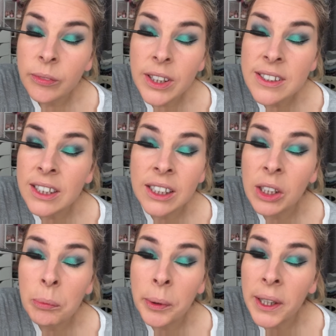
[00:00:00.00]
There's a
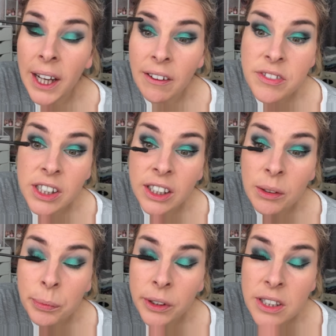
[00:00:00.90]
little bit left in it,
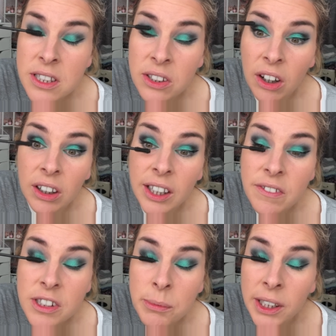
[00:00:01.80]
but it's not
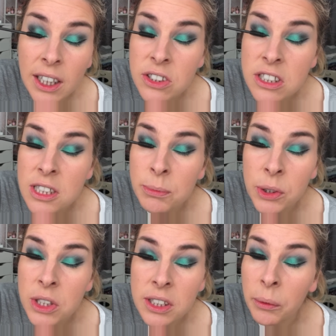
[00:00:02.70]
lifting my lashes as
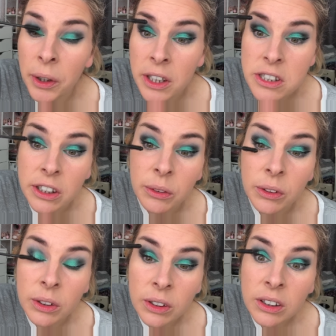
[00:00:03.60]
much as I want it to.
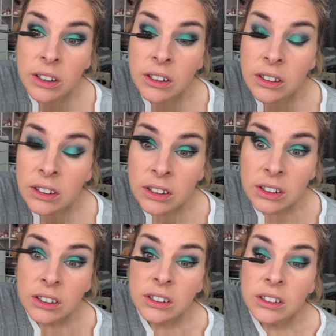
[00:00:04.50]

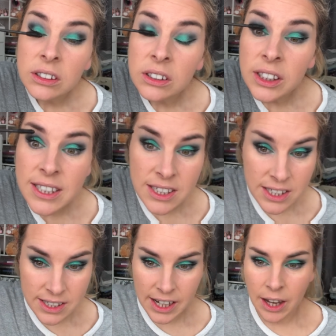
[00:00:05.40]
This
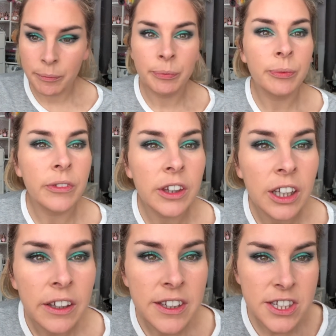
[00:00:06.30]
is
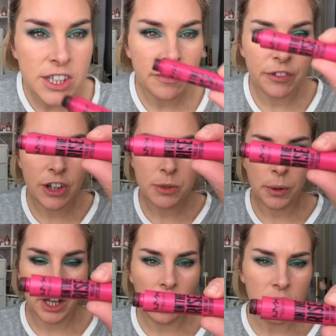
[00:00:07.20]
the first
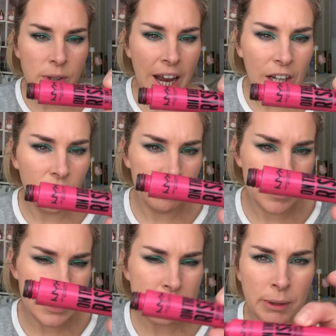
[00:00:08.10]
one I got, so I love
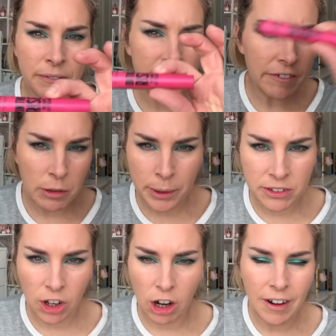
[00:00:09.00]
this. This is my favourite
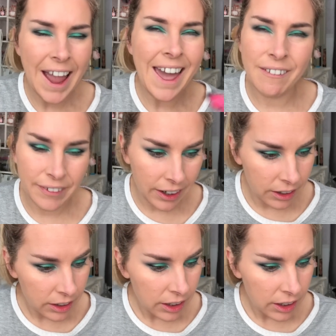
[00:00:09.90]
mascara ever.